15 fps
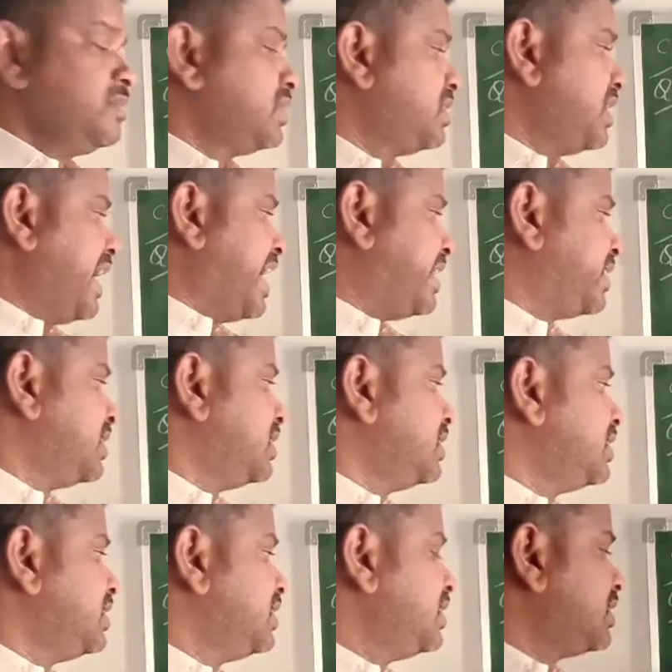Right,
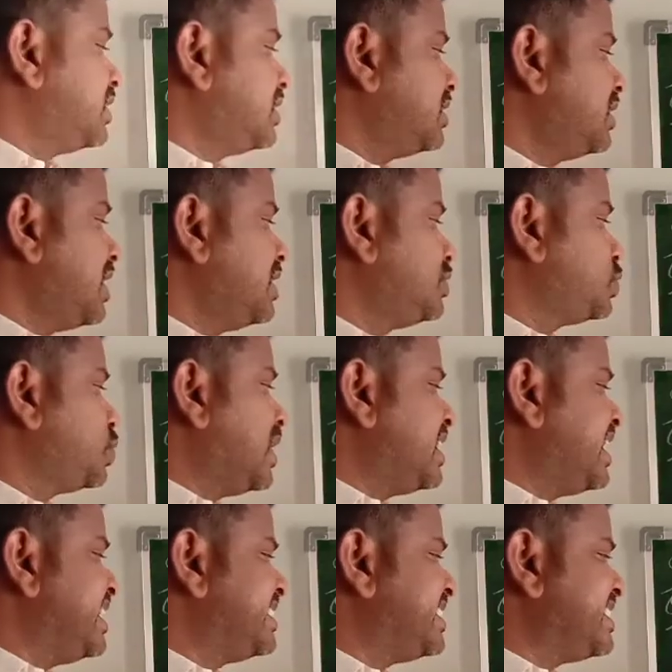here on
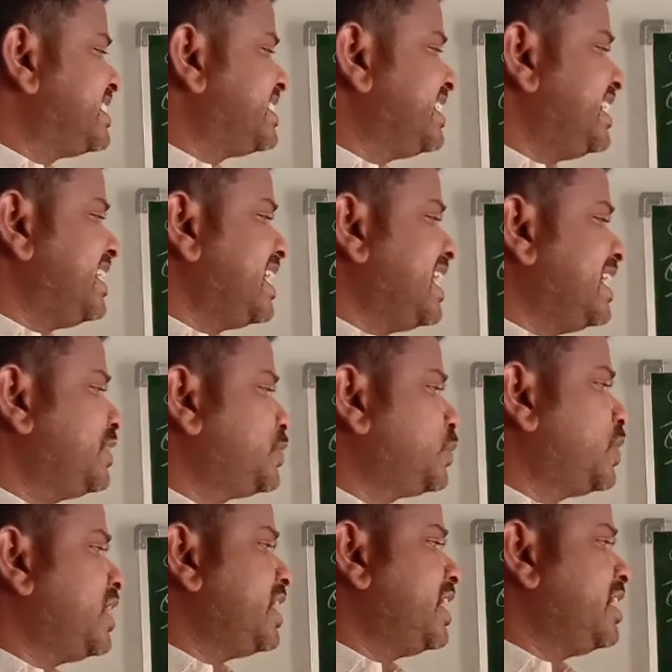216 and
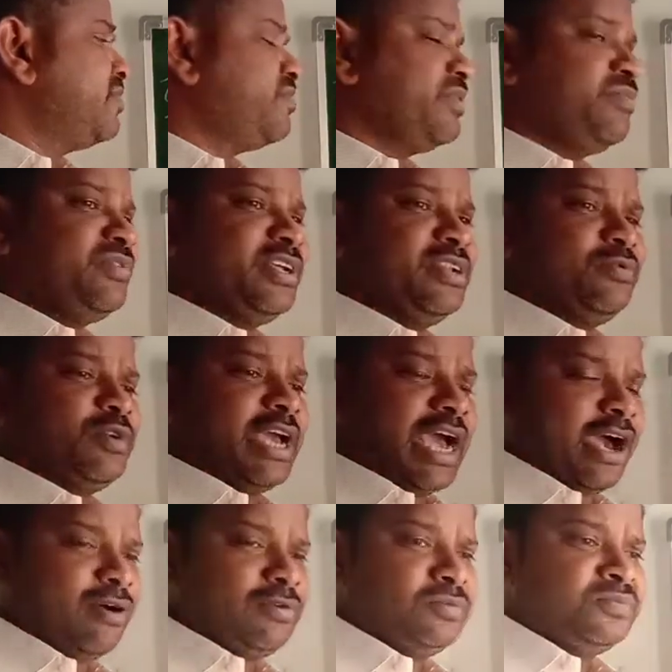215 we
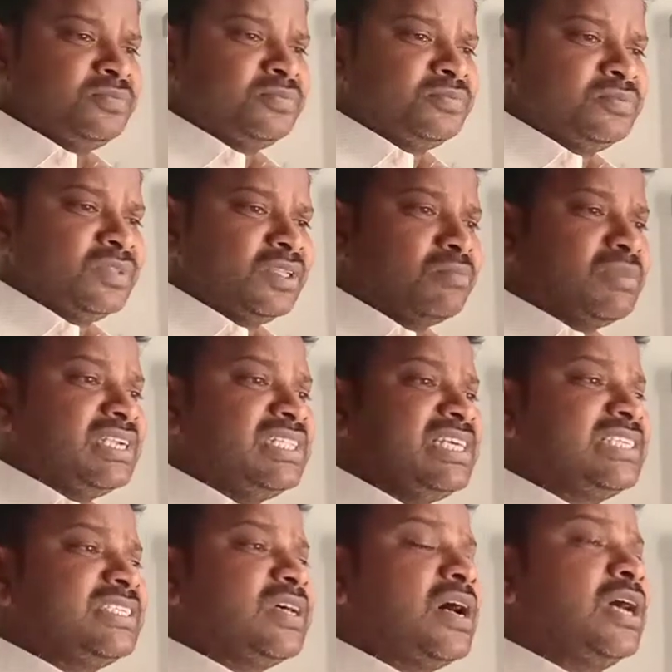have, but
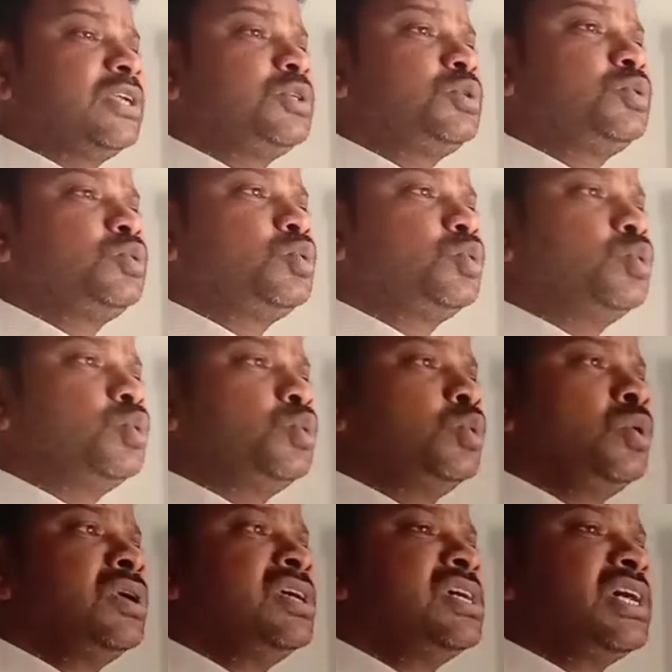these are
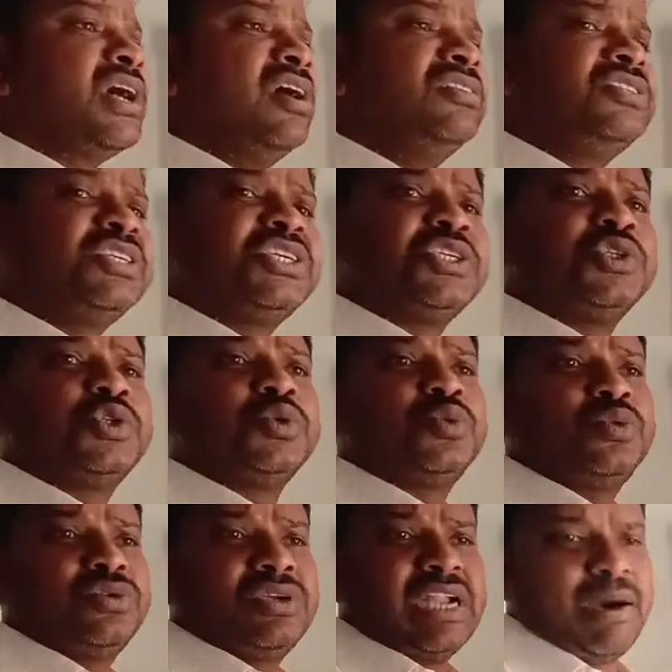two
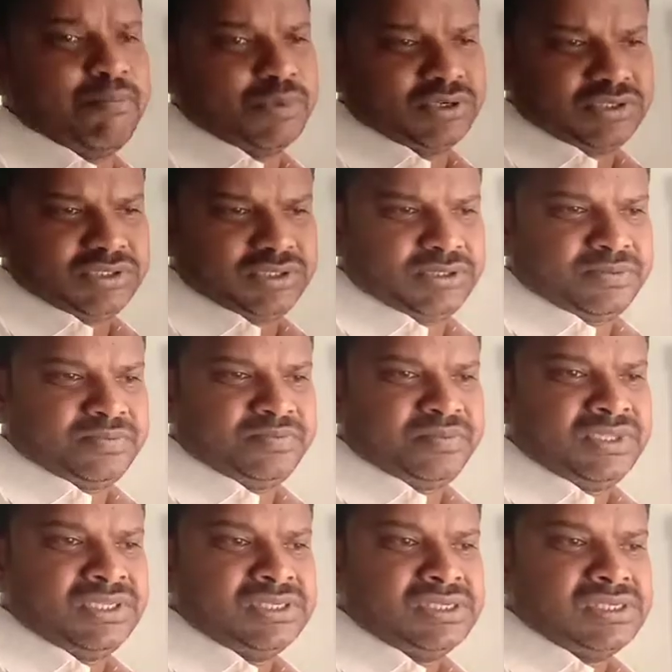consecutive numbers.
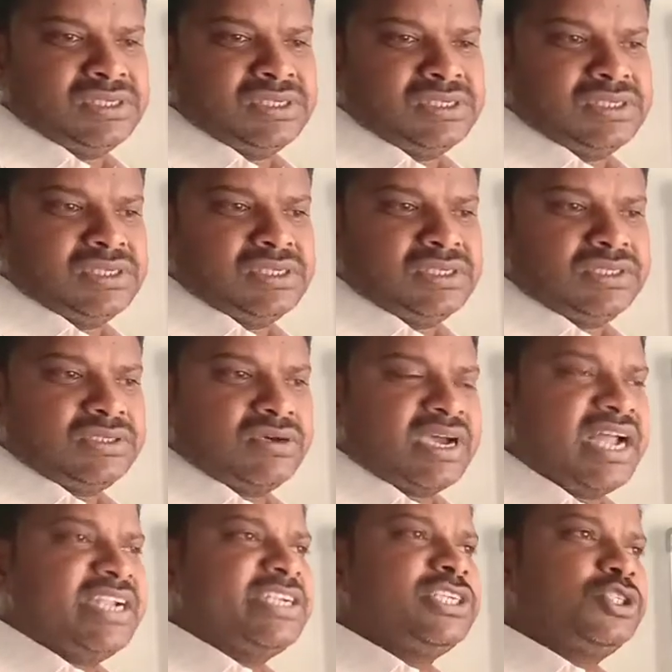So I
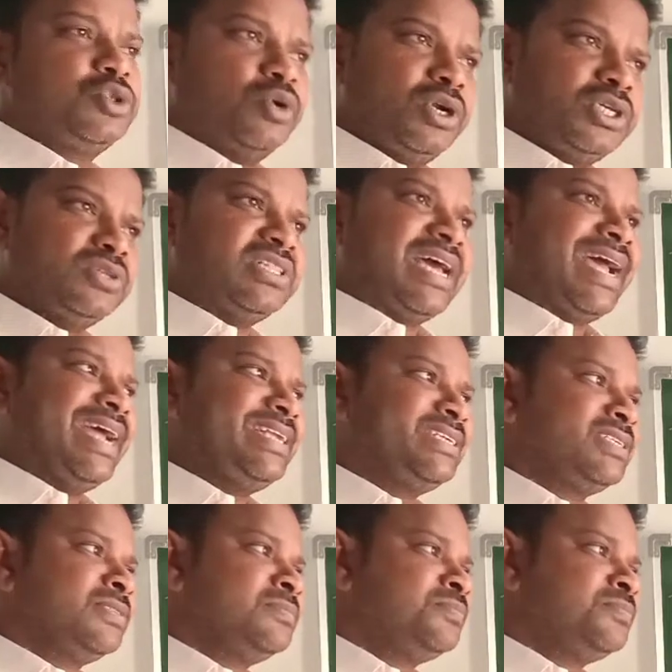already told you that